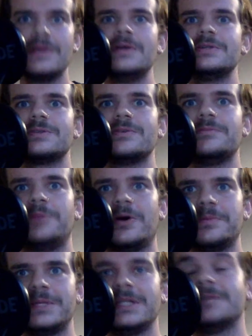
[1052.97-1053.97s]
sort of
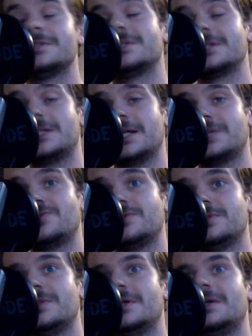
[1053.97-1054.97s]
popular and
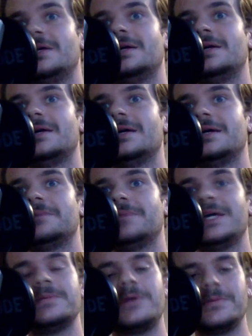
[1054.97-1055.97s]
successful
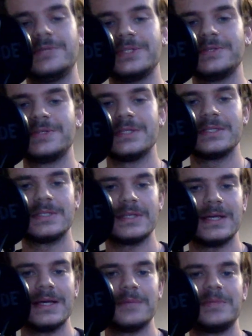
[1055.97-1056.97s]
hip hop producers,
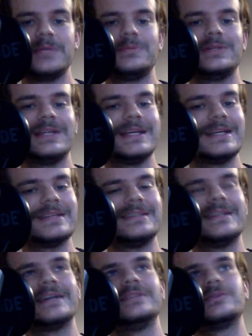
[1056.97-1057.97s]
people like
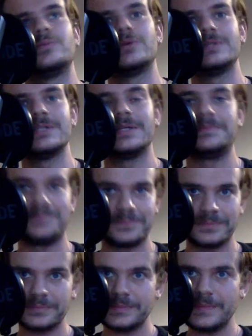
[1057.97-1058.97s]
Ninth Wonder,
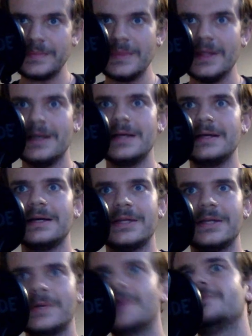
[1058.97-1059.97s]
I
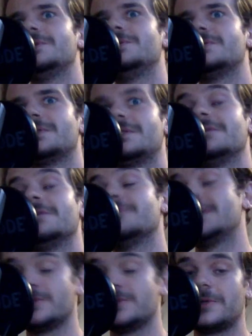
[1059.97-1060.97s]
know have used the
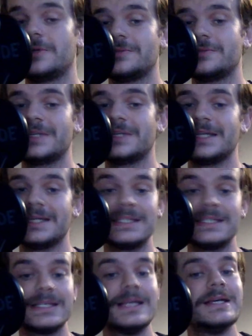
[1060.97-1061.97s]
original model for
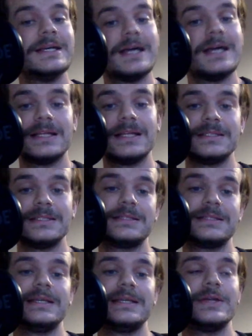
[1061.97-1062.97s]
years, and
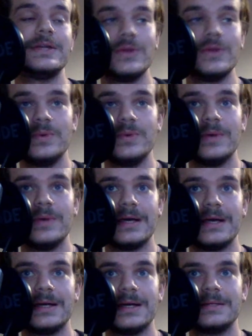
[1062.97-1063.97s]
the new
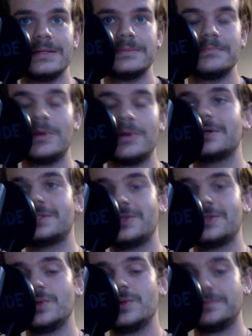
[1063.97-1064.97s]
Mark
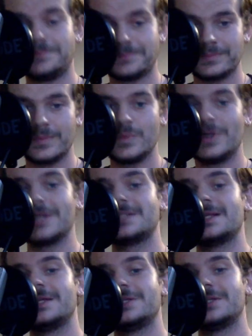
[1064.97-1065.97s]
II
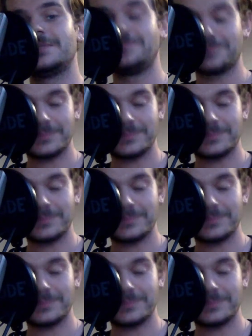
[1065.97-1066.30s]
workstation,